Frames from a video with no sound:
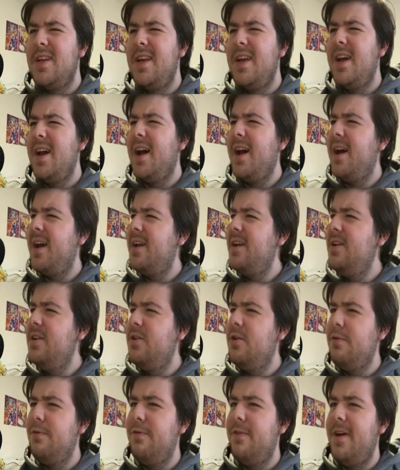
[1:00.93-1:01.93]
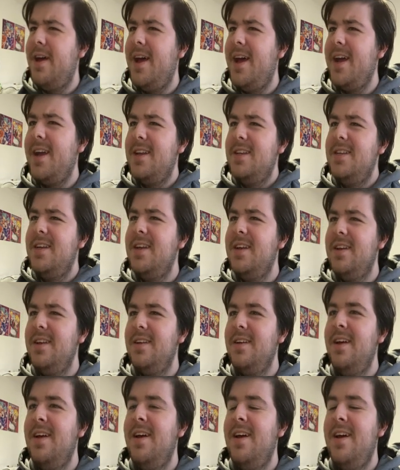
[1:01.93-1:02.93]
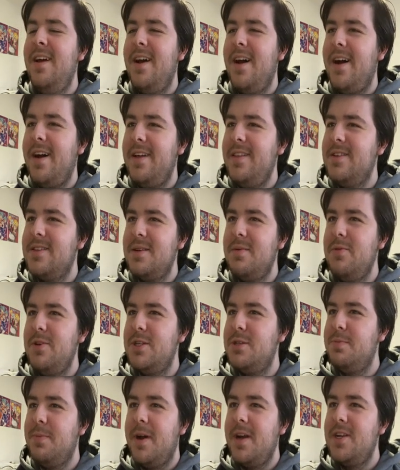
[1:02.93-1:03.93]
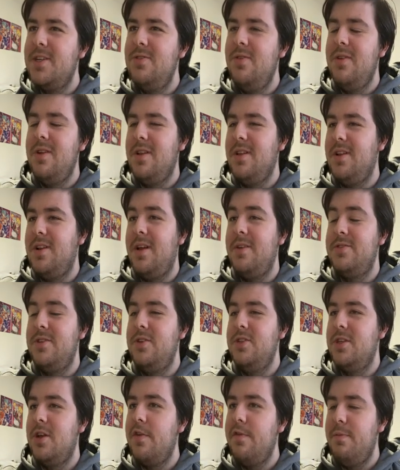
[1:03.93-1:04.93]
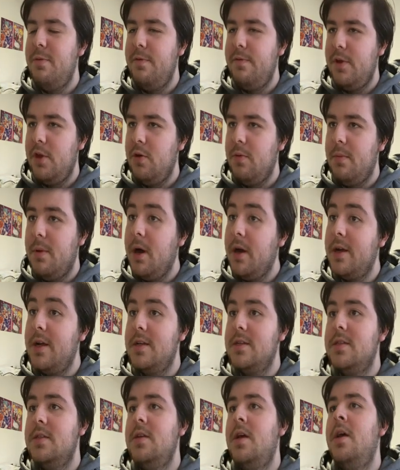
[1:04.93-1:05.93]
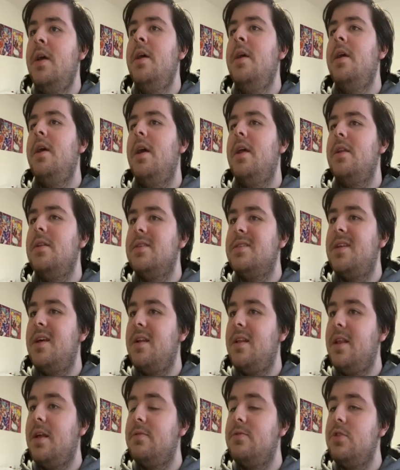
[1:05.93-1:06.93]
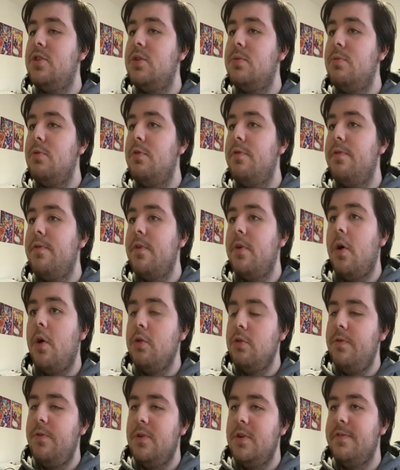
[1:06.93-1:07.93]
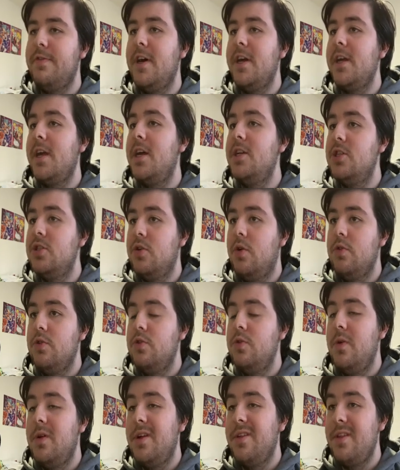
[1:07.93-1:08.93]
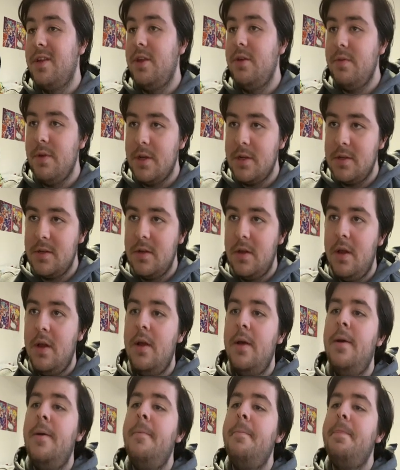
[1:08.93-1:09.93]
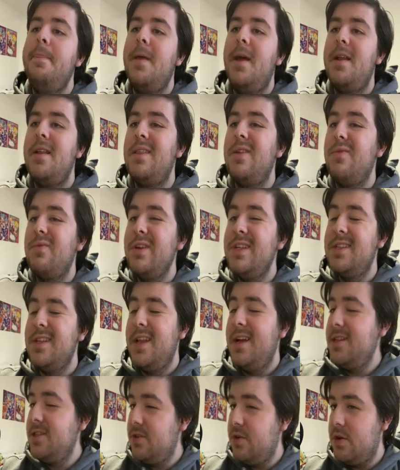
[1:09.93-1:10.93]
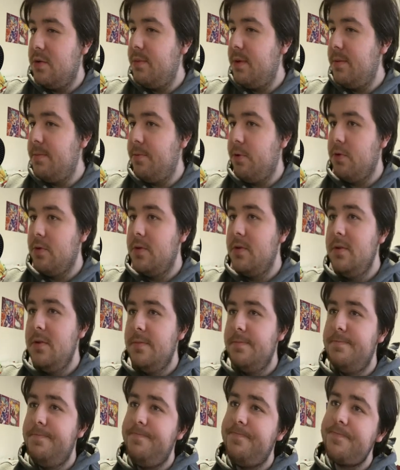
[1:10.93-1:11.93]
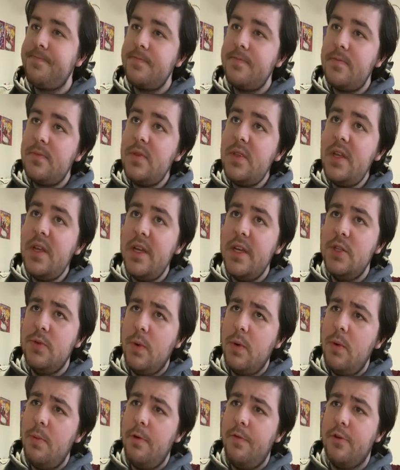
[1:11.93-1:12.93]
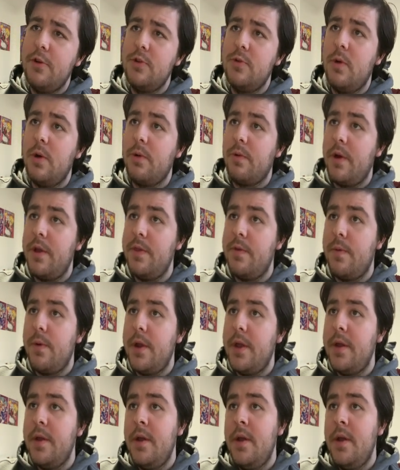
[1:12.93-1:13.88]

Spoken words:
kind of acting in the same way Spikes do. It allows you, instead of moving your markers, it instead allows you to move all of your divine gauges onto another unit. And the reason that's going to be important is when we move on to our grade 3,